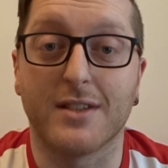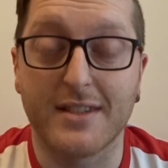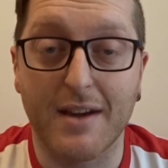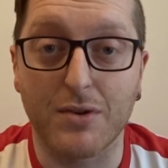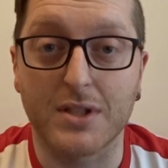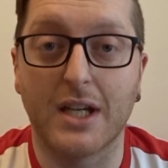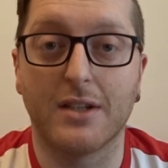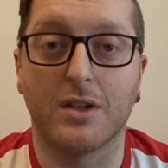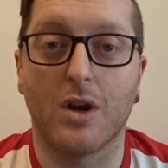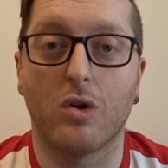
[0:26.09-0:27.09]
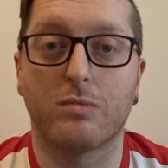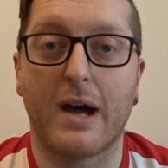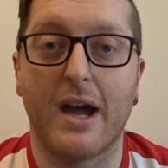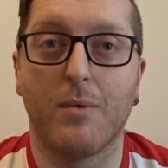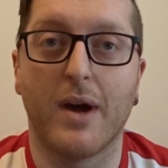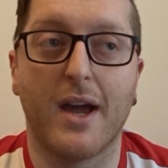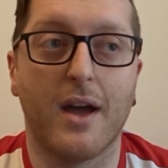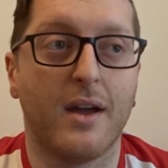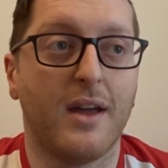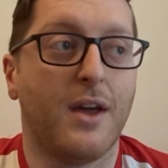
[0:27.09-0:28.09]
There's never a season goes by where